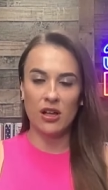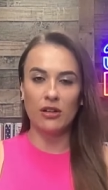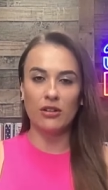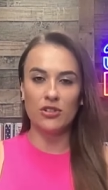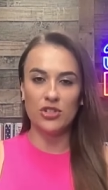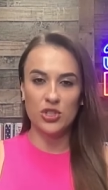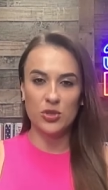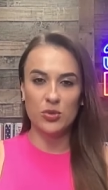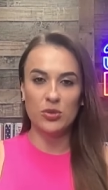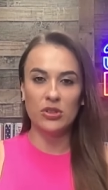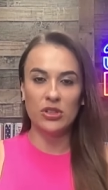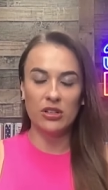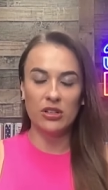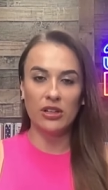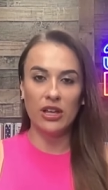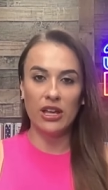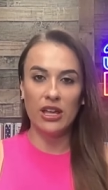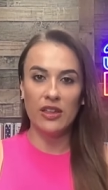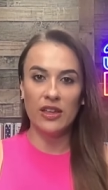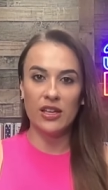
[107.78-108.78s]
of dollars to
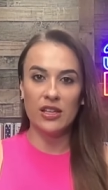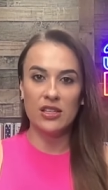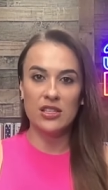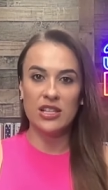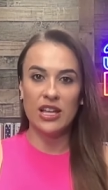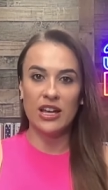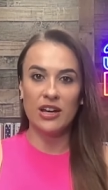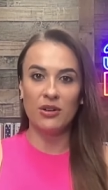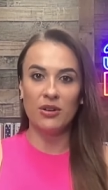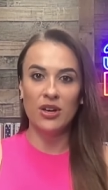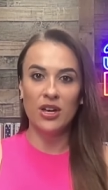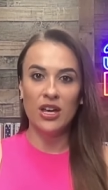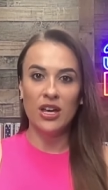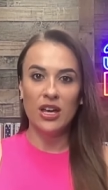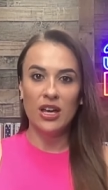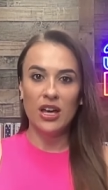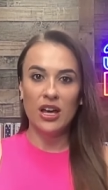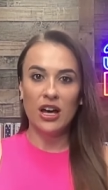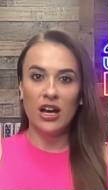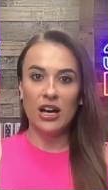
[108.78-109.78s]
illegal aliens. Now,
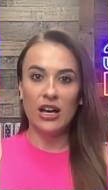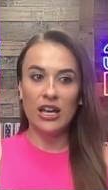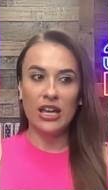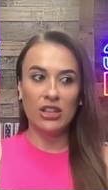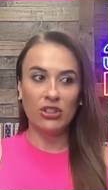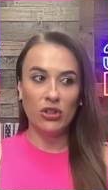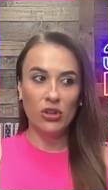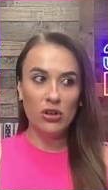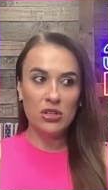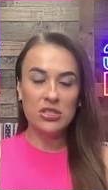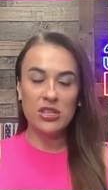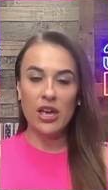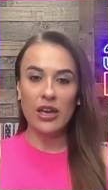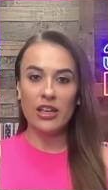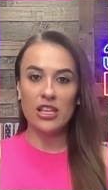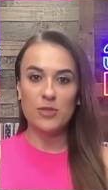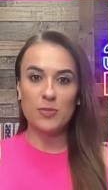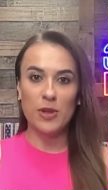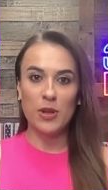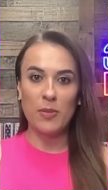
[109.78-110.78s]
uh, it looks
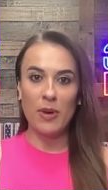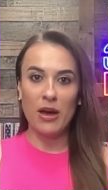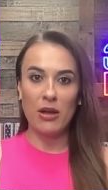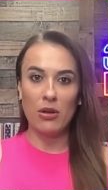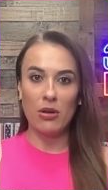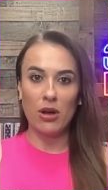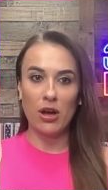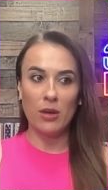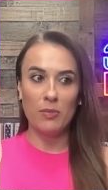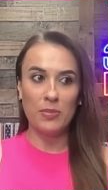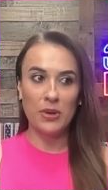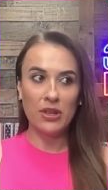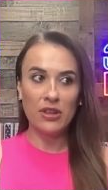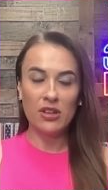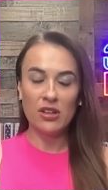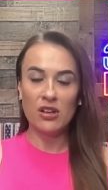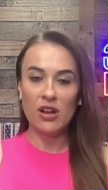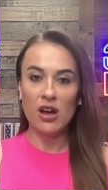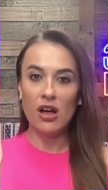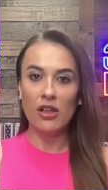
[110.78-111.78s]
like it's been about a
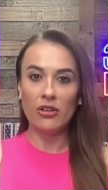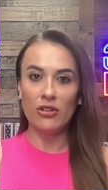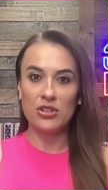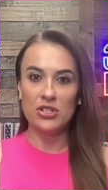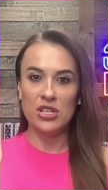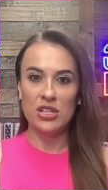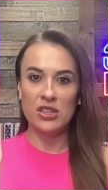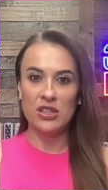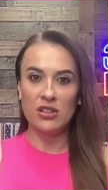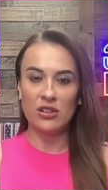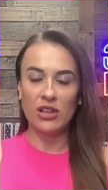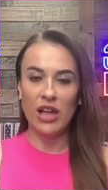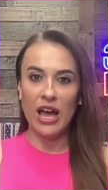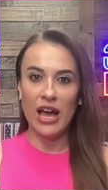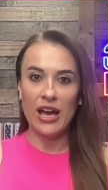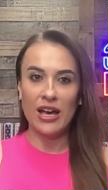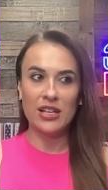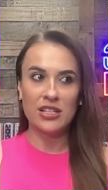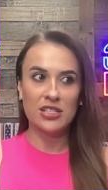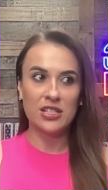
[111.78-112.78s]
billion dollars in the
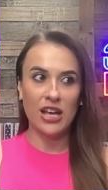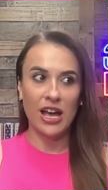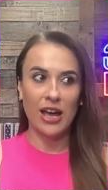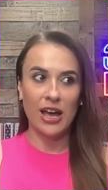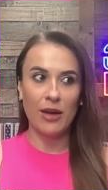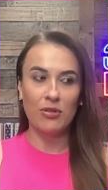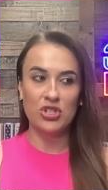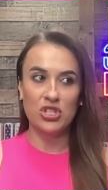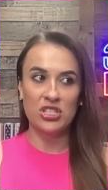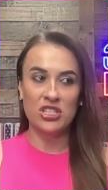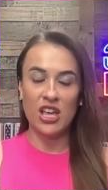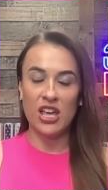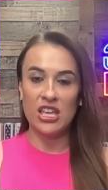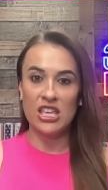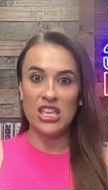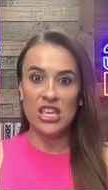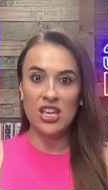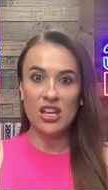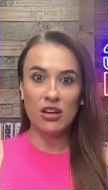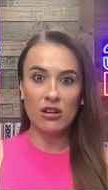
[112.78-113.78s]
last, I would just
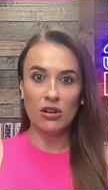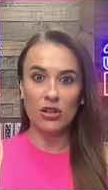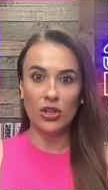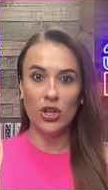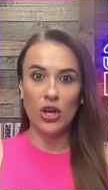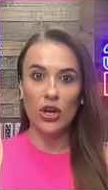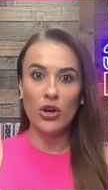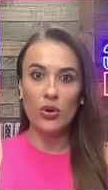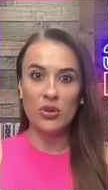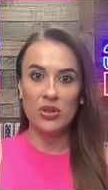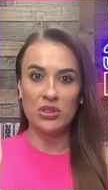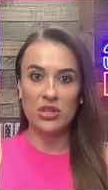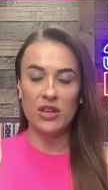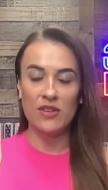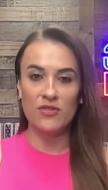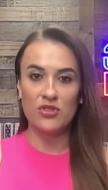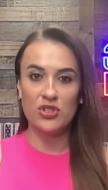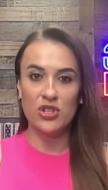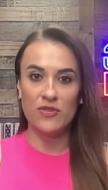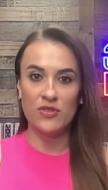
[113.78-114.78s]
say, year alone that
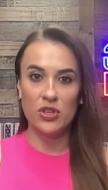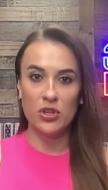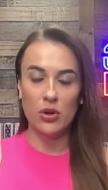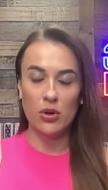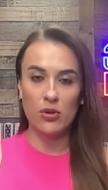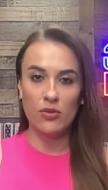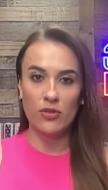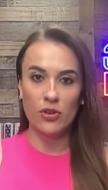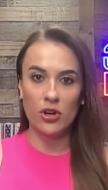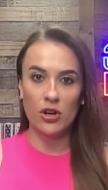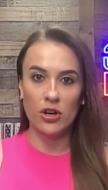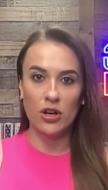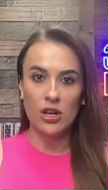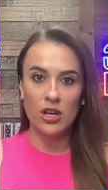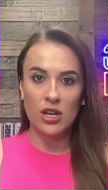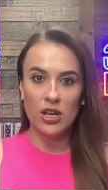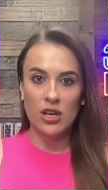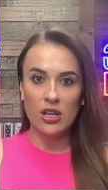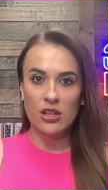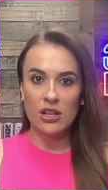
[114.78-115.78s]
they've shifted
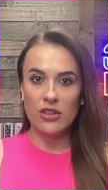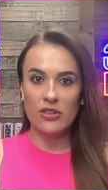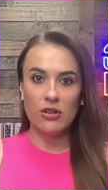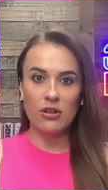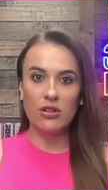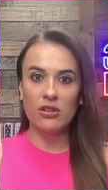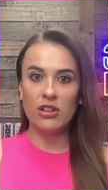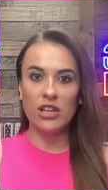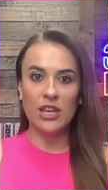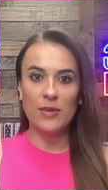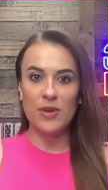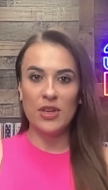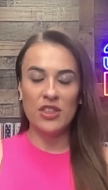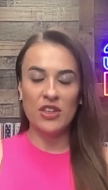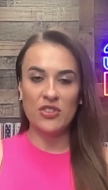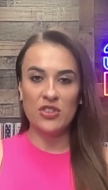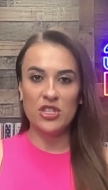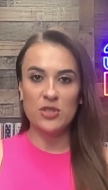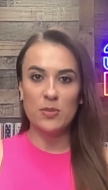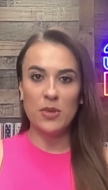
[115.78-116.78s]
over. Now they're
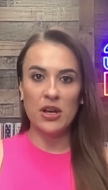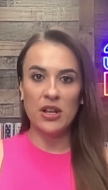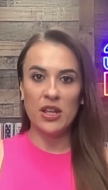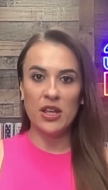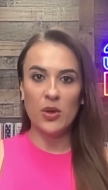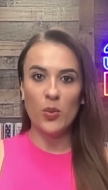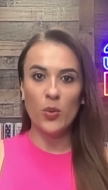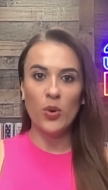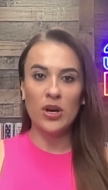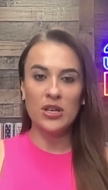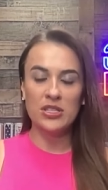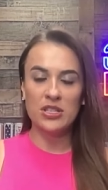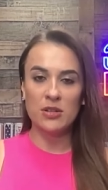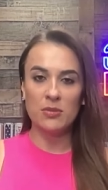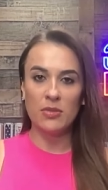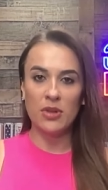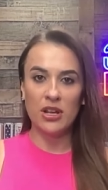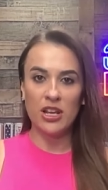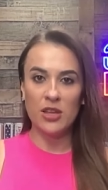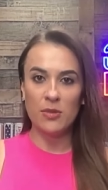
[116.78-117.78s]
claiming that this money
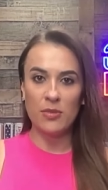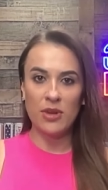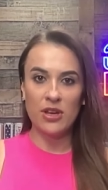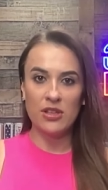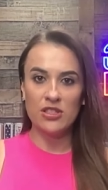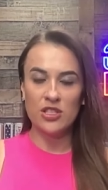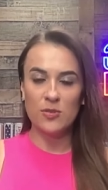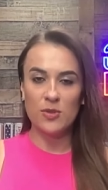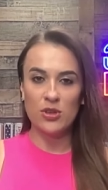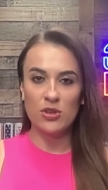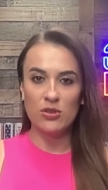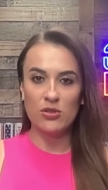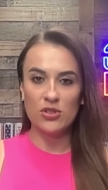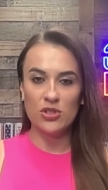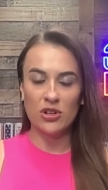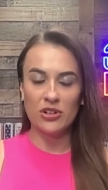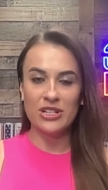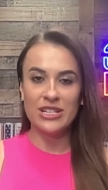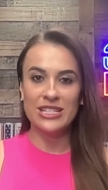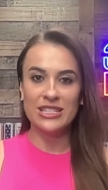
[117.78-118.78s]
wasn't money meant to be
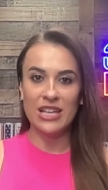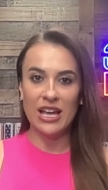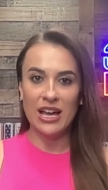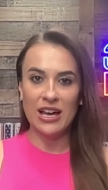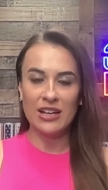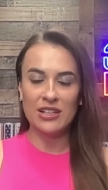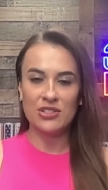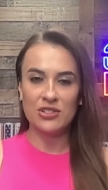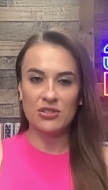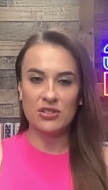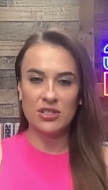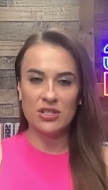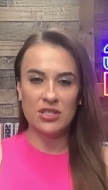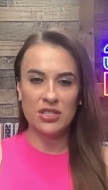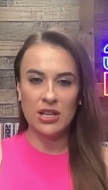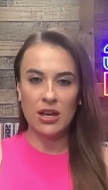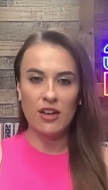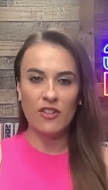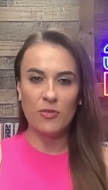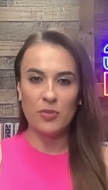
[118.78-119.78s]
used on disasters
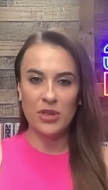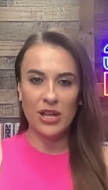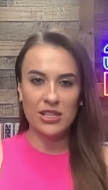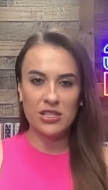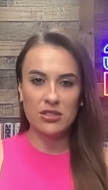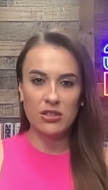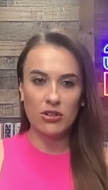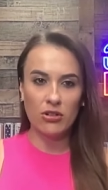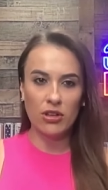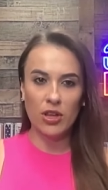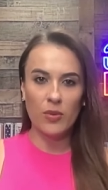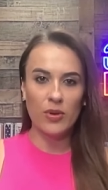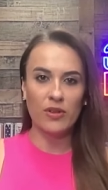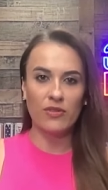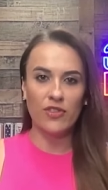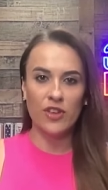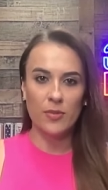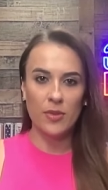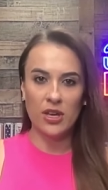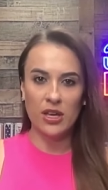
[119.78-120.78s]
itself, but that's literally what